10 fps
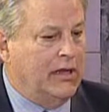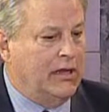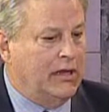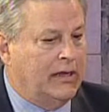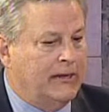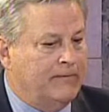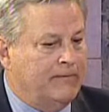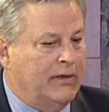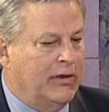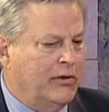um,
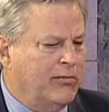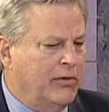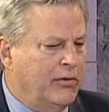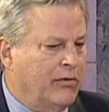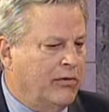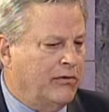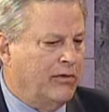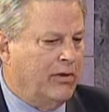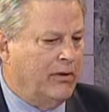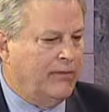an entrepreneur's
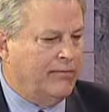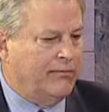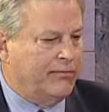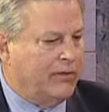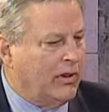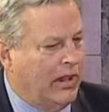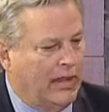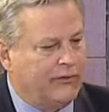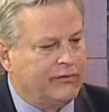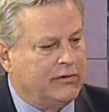uh,
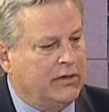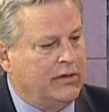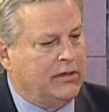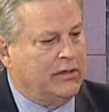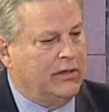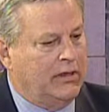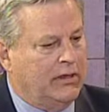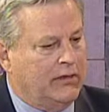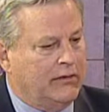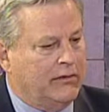class
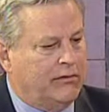uh,